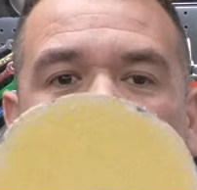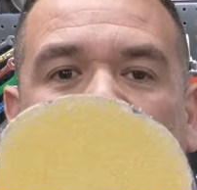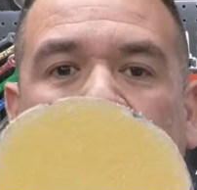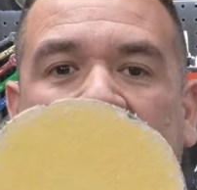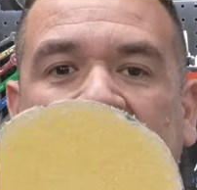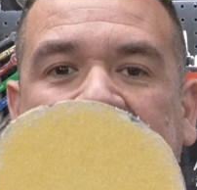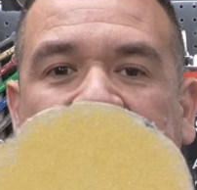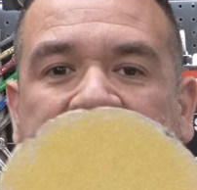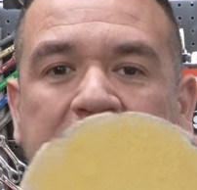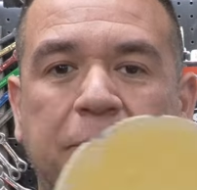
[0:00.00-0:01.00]
You buy the
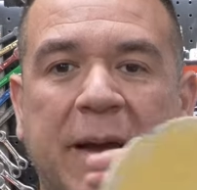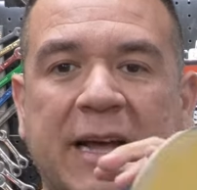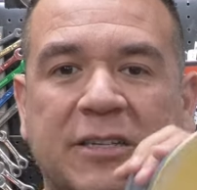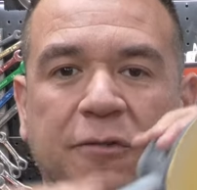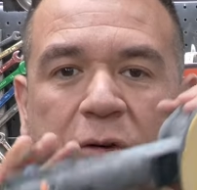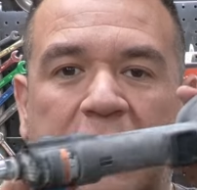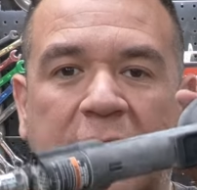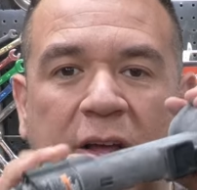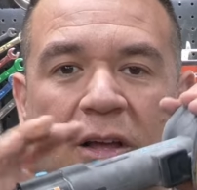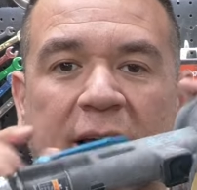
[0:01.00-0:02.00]
6-inch pads for it.
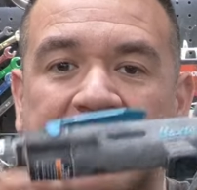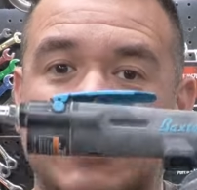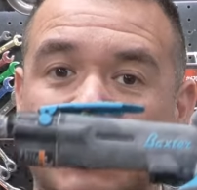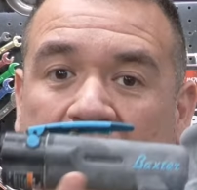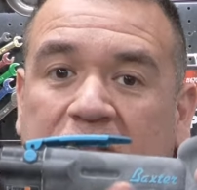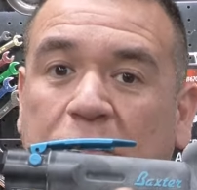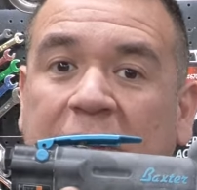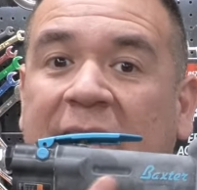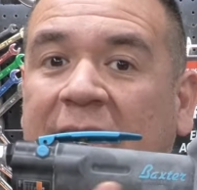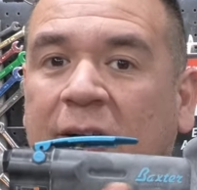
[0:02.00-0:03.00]
And this is also
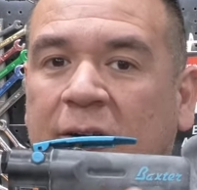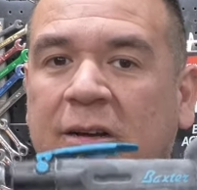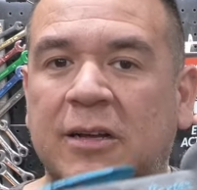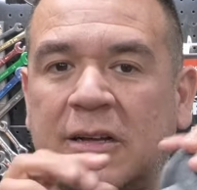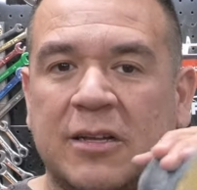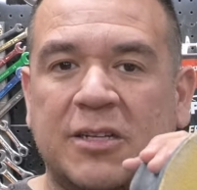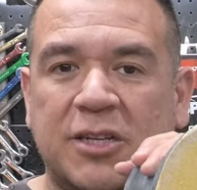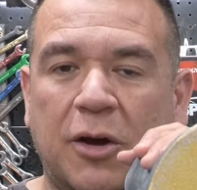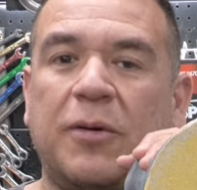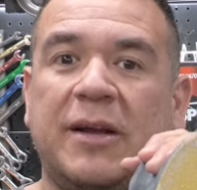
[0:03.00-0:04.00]
geared,
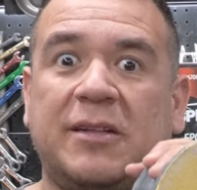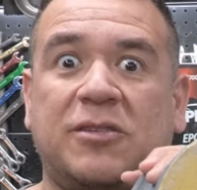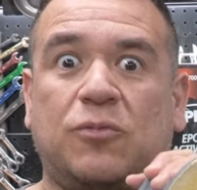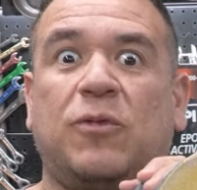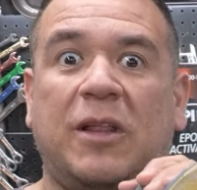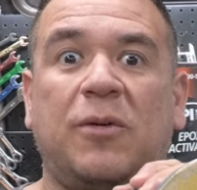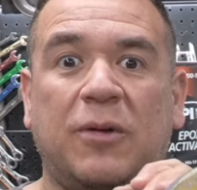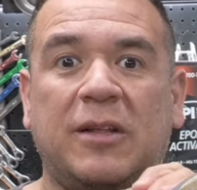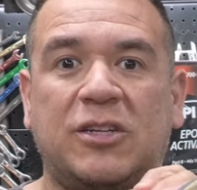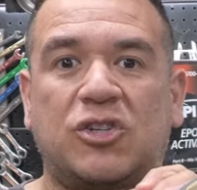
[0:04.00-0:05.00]
so it's really,
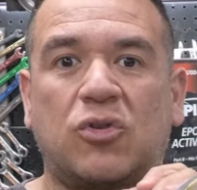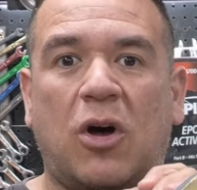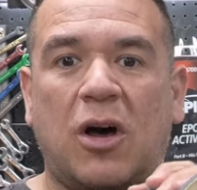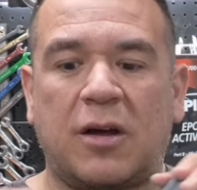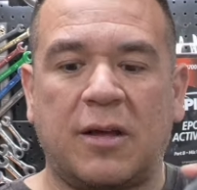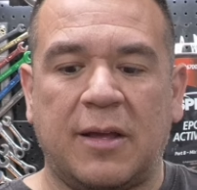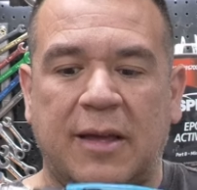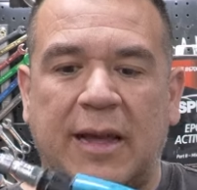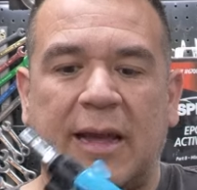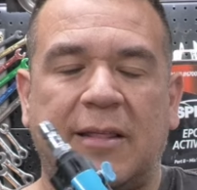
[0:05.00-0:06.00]
really strong.
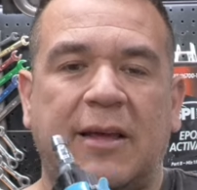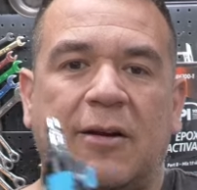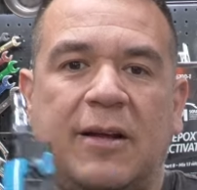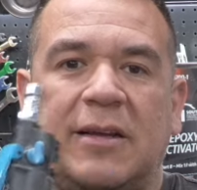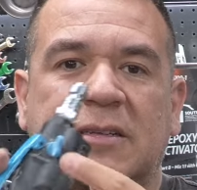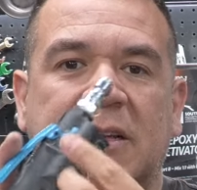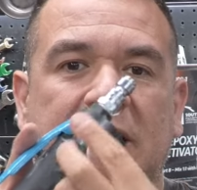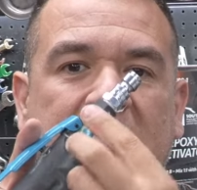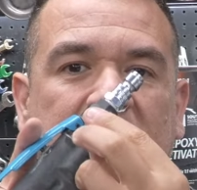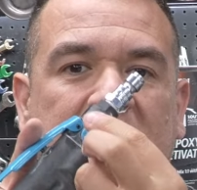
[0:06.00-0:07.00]
And there is
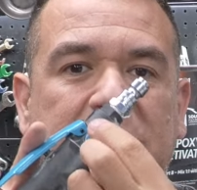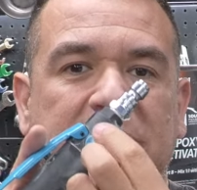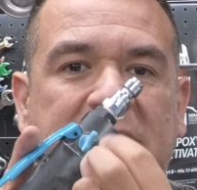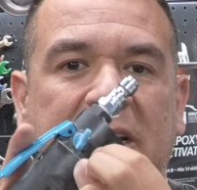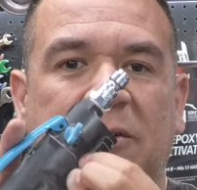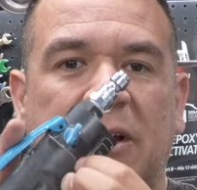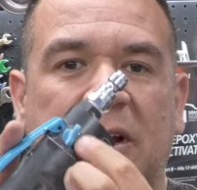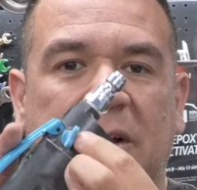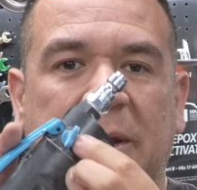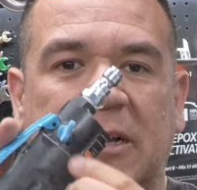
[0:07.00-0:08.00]
an adjustment setting right
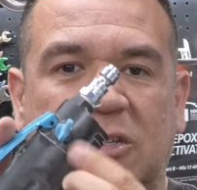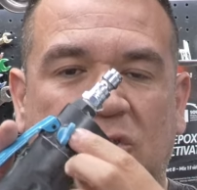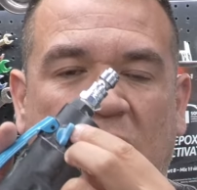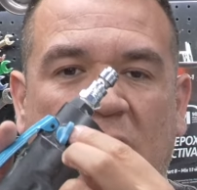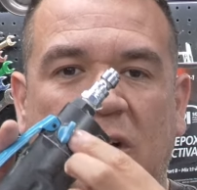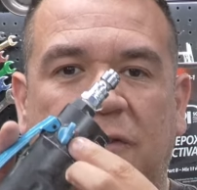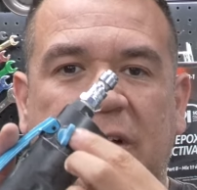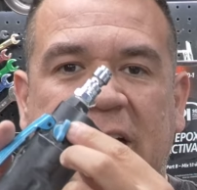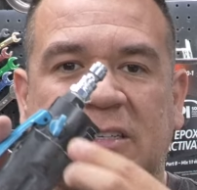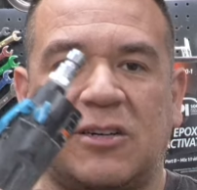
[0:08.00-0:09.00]
here to make it stronger,
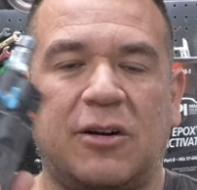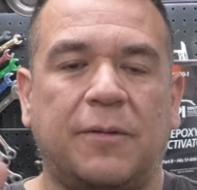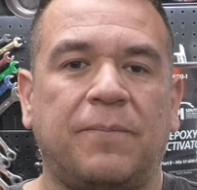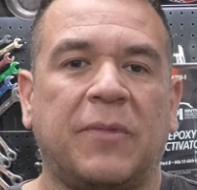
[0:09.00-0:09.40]
faster.